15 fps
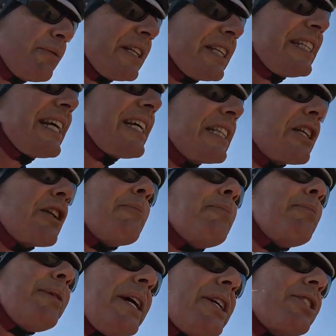hopefully take a little
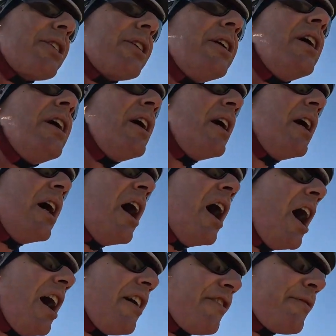pressure
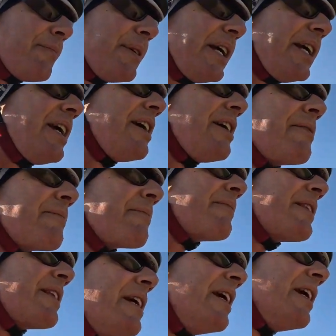off of me,
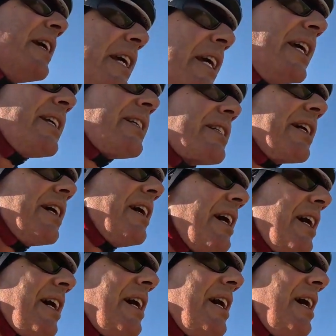is
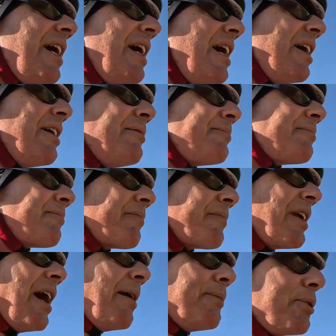I'm
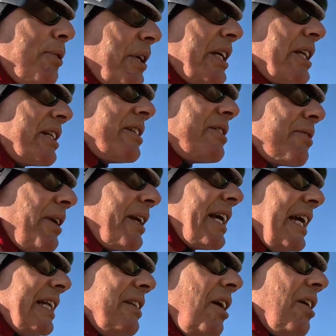doing it
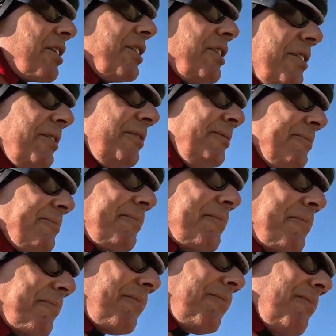during a longer,
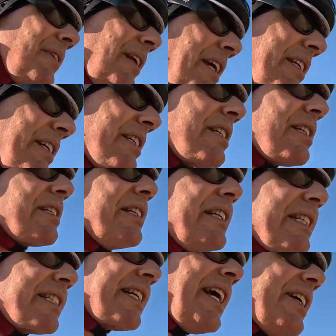and this is in
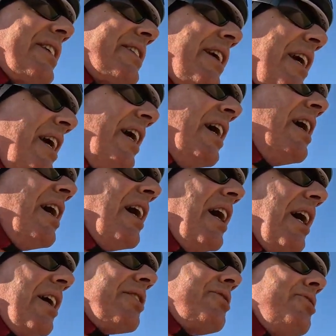this case
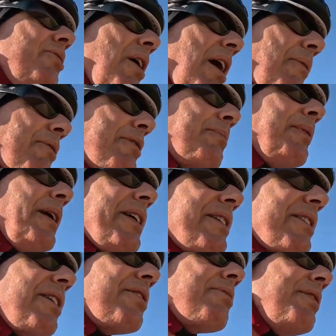2 hours
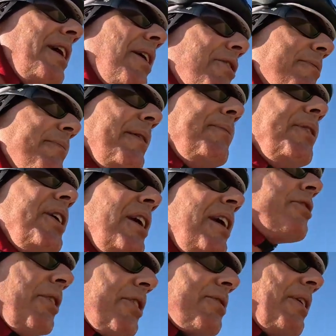plus, 3 hours maybe,
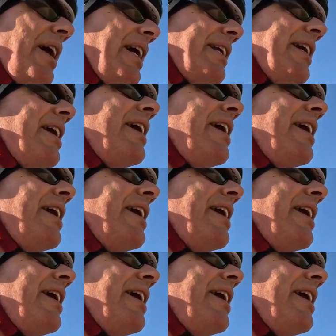endurance ride.